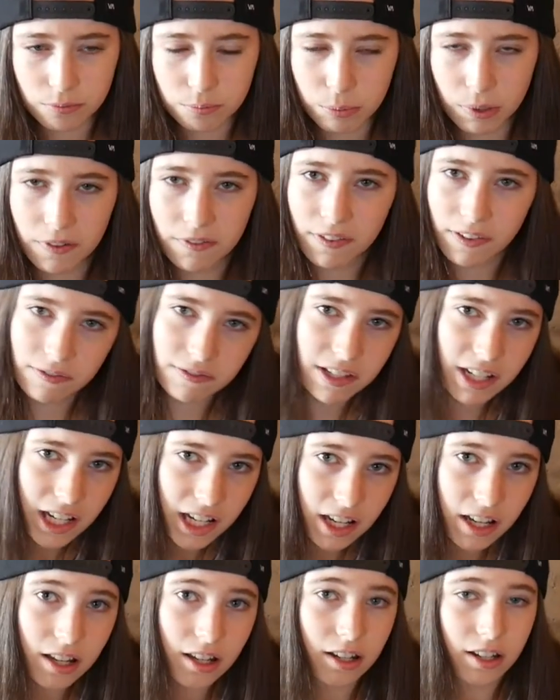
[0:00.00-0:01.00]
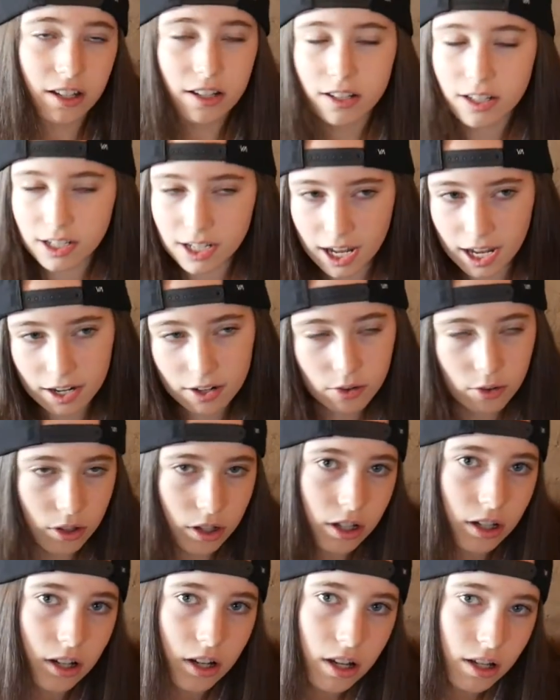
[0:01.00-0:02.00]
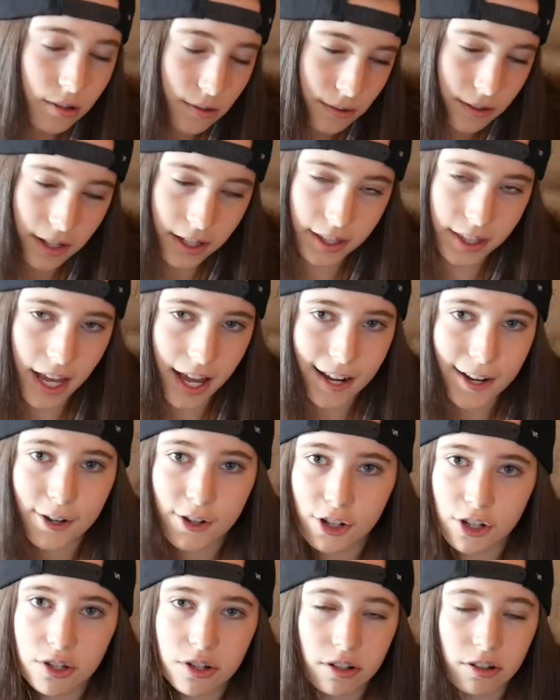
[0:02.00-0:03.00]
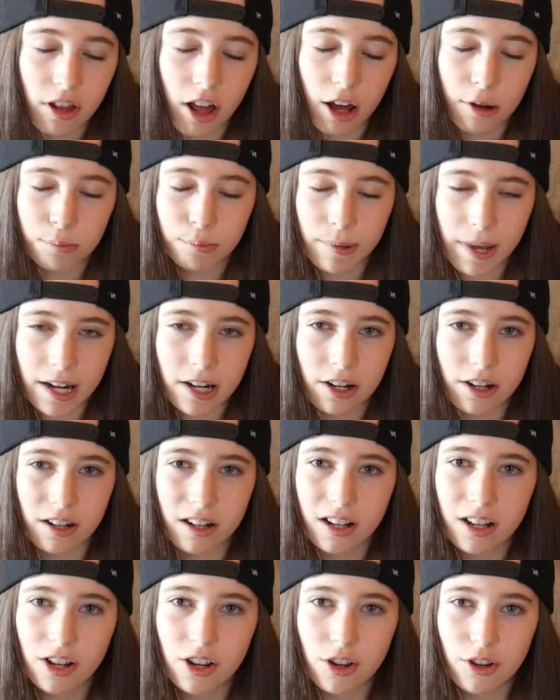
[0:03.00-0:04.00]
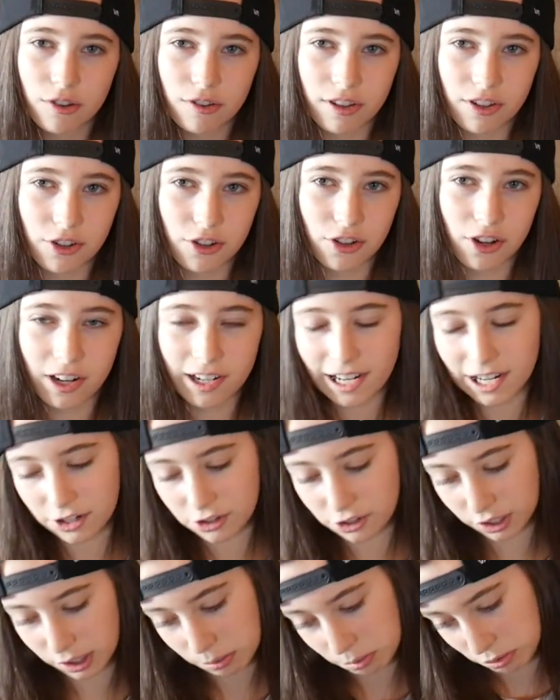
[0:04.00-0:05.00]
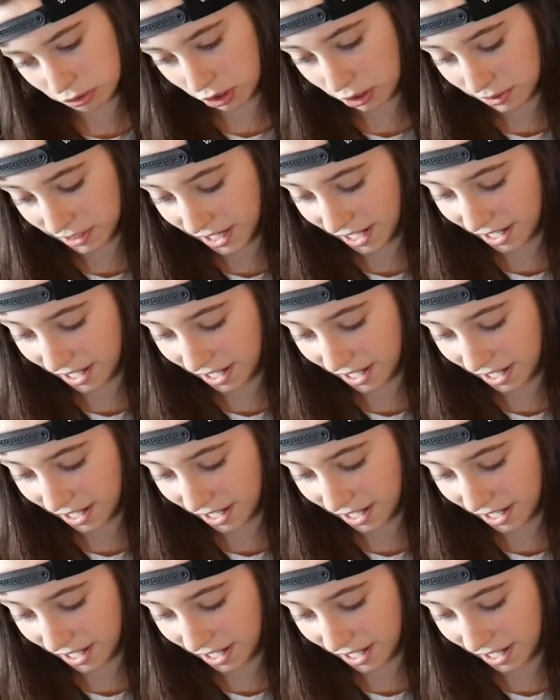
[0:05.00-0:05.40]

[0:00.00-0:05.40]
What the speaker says: make 15 instead, or something like that. It's just a lot better, so you're not actually broke